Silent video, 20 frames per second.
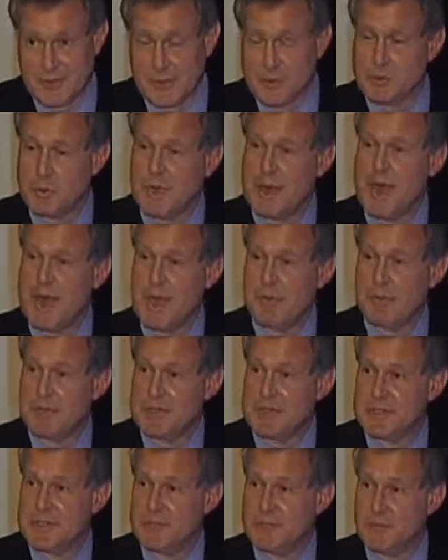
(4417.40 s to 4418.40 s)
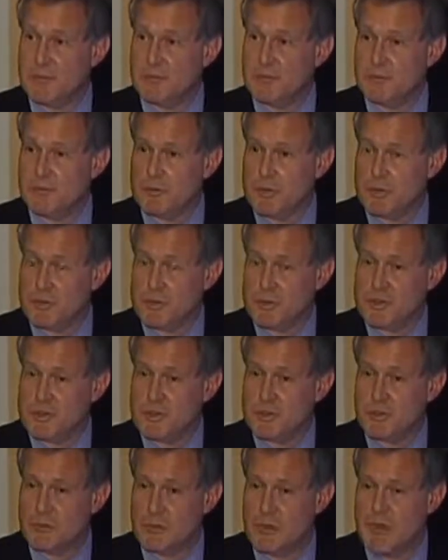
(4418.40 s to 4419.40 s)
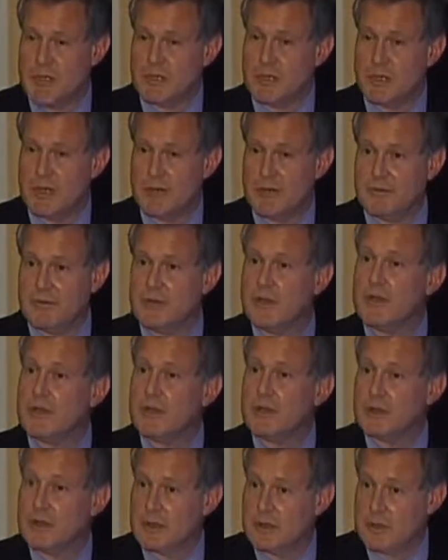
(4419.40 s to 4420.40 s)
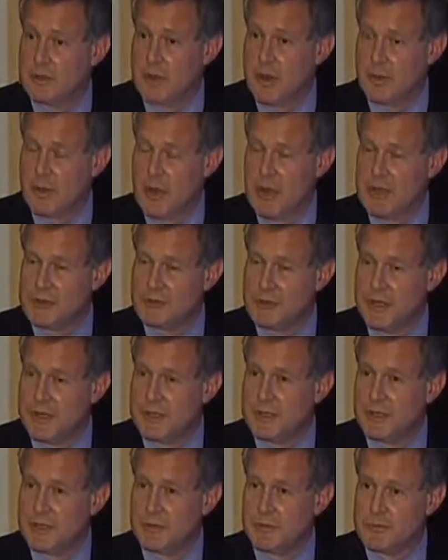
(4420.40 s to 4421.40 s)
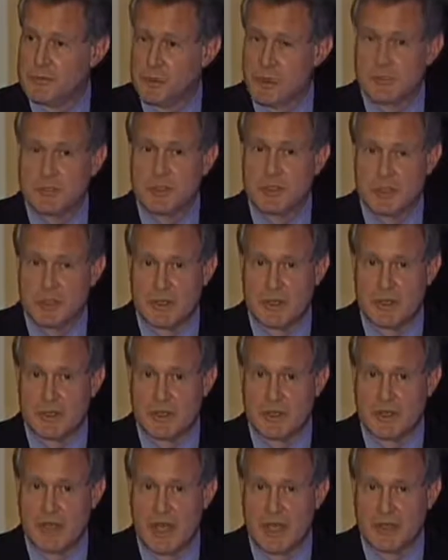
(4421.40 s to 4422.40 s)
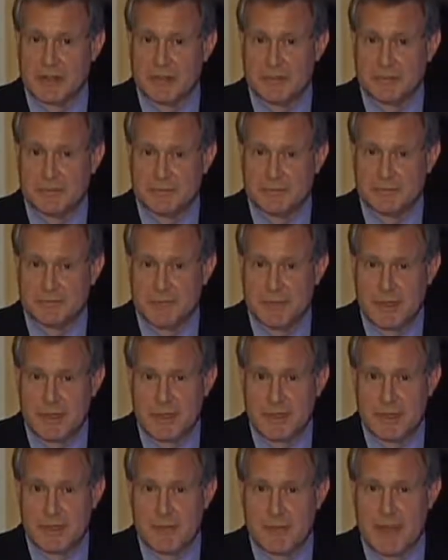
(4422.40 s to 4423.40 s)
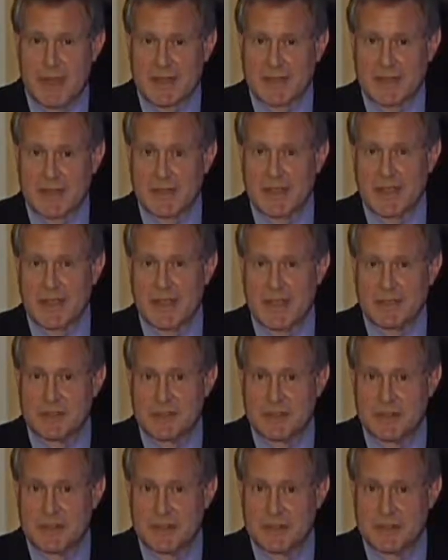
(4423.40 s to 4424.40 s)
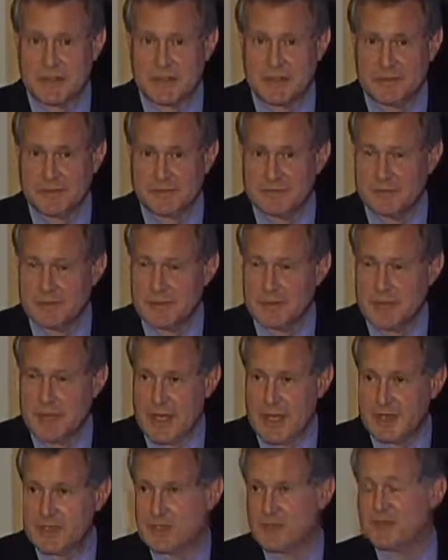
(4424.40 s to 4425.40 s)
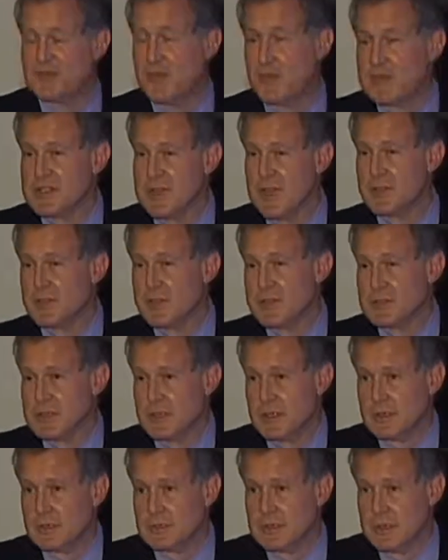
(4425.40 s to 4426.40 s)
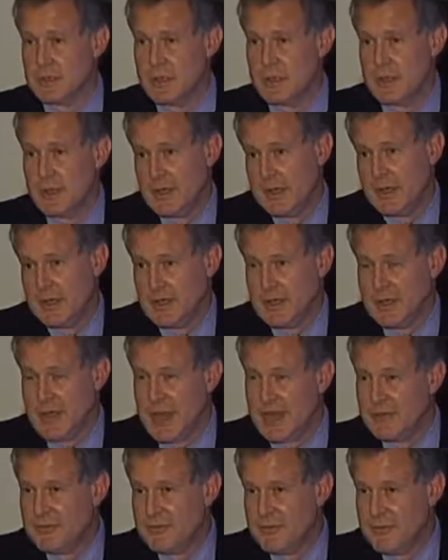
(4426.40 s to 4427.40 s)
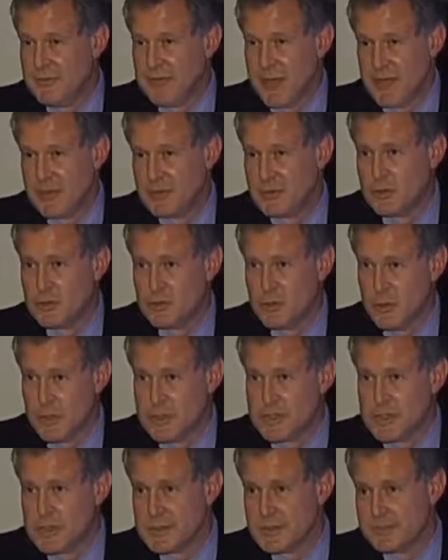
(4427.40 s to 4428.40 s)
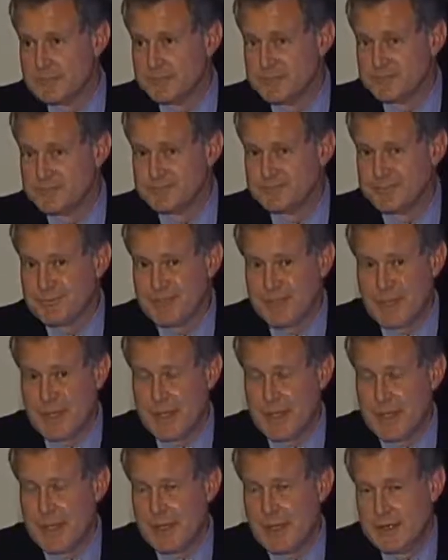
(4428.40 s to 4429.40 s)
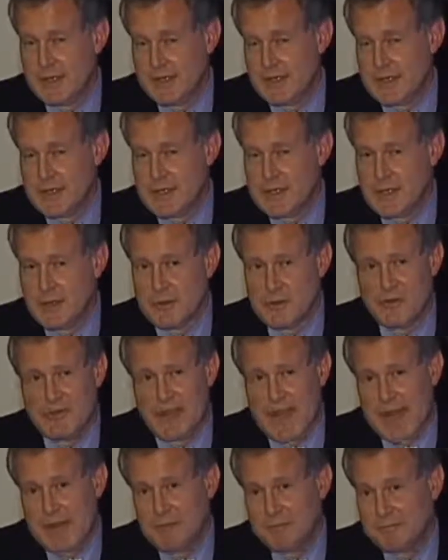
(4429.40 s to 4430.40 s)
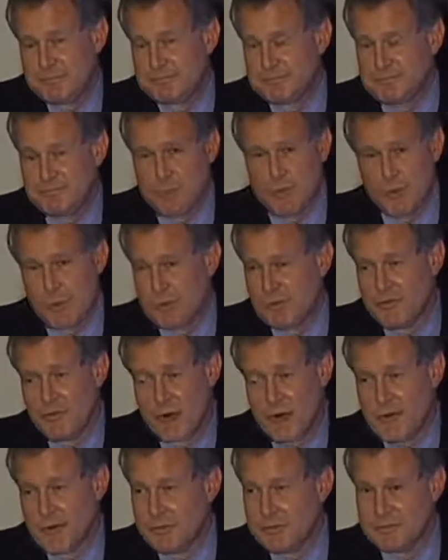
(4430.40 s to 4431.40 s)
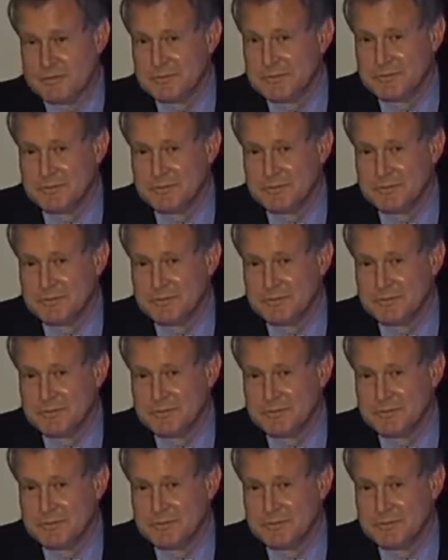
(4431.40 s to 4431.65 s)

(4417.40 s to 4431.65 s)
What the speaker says: Because what happens if you reduce the rate of carbohydrate absorption in your gut? The bacteria get to it. Okay? So as far as I'm concerned, in life you've got 2 choices. It's either fat or fart.